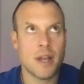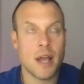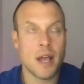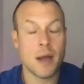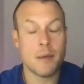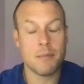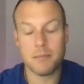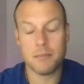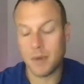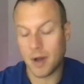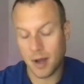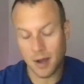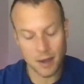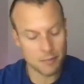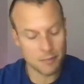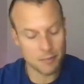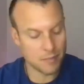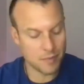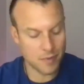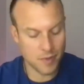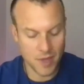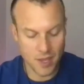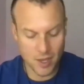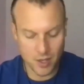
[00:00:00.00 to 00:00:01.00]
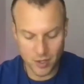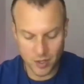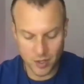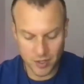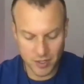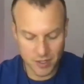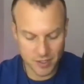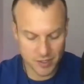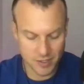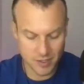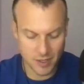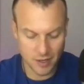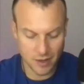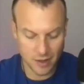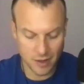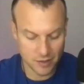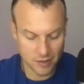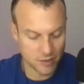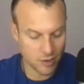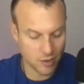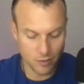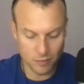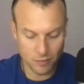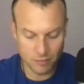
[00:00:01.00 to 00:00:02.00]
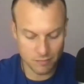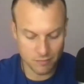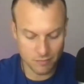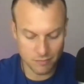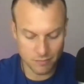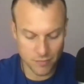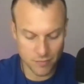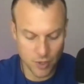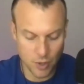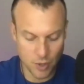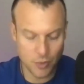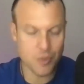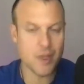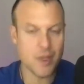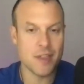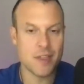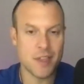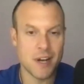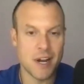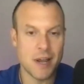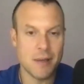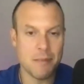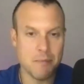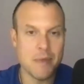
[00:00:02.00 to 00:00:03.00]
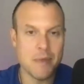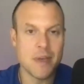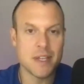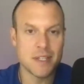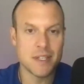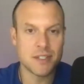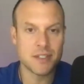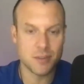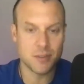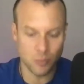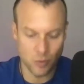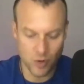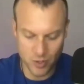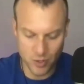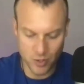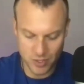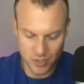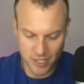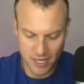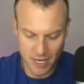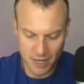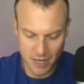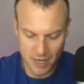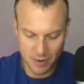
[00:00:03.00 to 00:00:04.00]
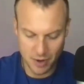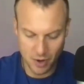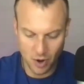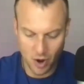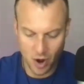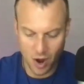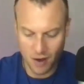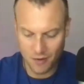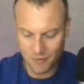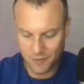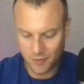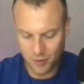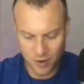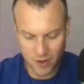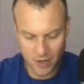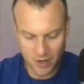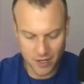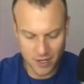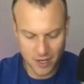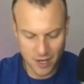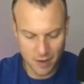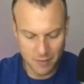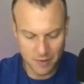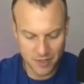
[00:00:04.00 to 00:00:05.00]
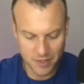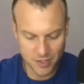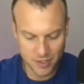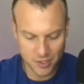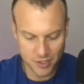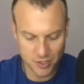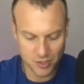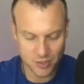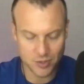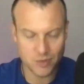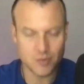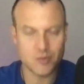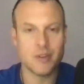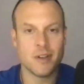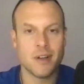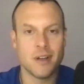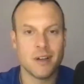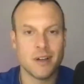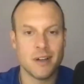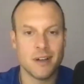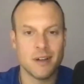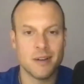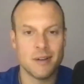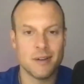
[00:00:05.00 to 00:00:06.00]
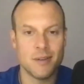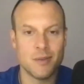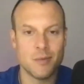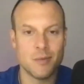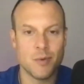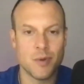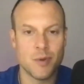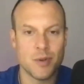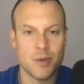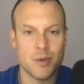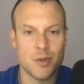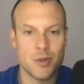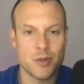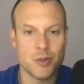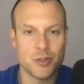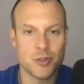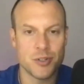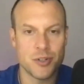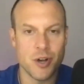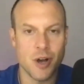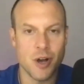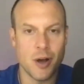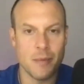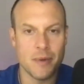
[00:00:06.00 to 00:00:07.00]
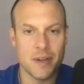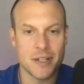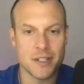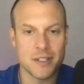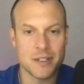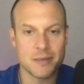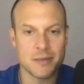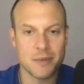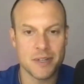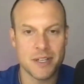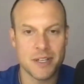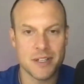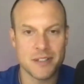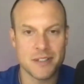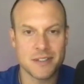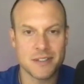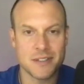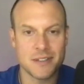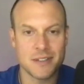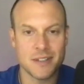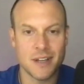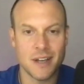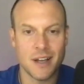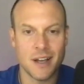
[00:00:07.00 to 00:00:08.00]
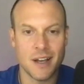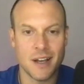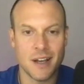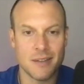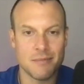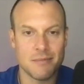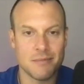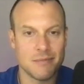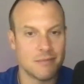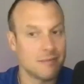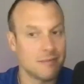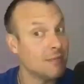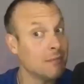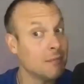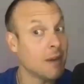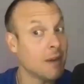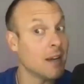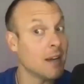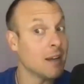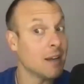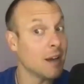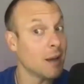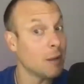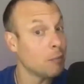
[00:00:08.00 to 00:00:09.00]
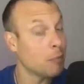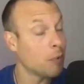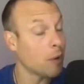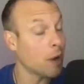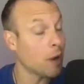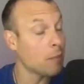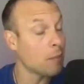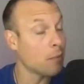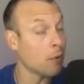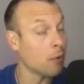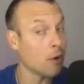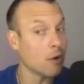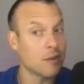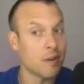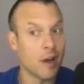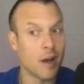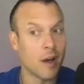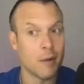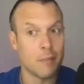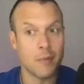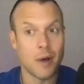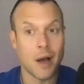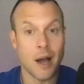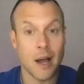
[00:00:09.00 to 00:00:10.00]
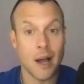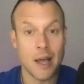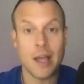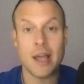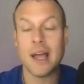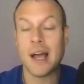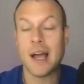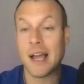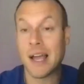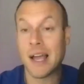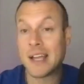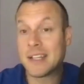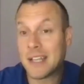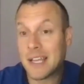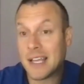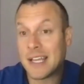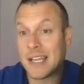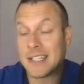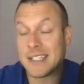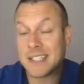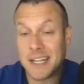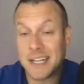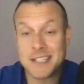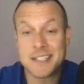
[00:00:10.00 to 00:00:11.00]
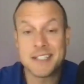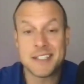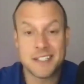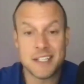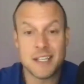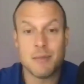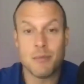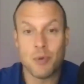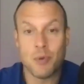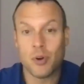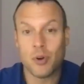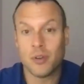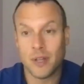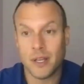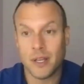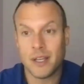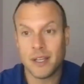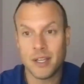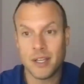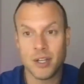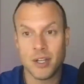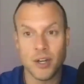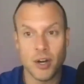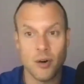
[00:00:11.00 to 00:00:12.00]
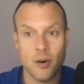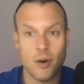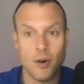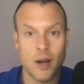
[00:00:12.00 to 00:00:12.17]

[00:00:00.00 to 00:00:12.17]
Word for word: I'm I'm thank goodness. I don't don't think that I missed what you said about offering coming soon uh, with nutrigenomics because uh, I my I, I perked up. I, I, it it does seem early, you know.